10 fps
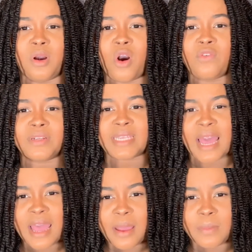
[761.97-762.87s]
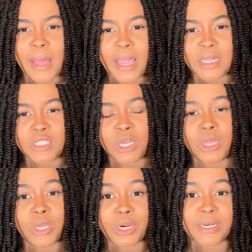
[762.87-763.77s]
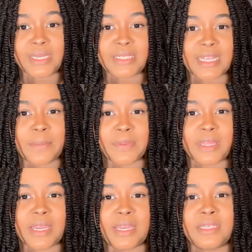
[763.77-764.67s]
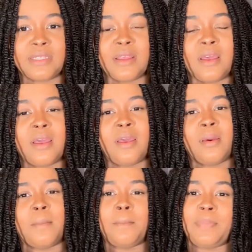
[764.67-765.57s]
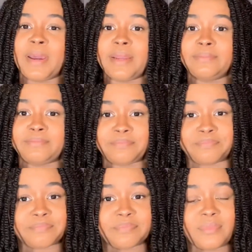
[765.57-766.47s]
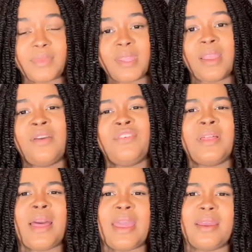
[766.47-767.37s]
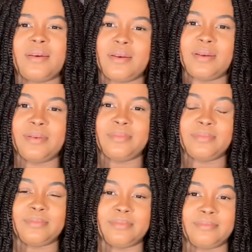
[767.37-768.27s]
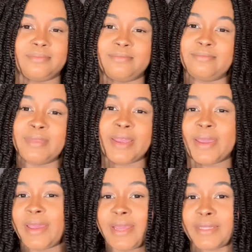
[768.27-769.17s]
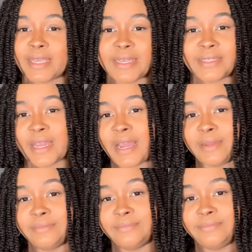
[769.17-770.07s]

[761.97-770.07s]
over time, like to learn these type of things. But I feel like it takes time,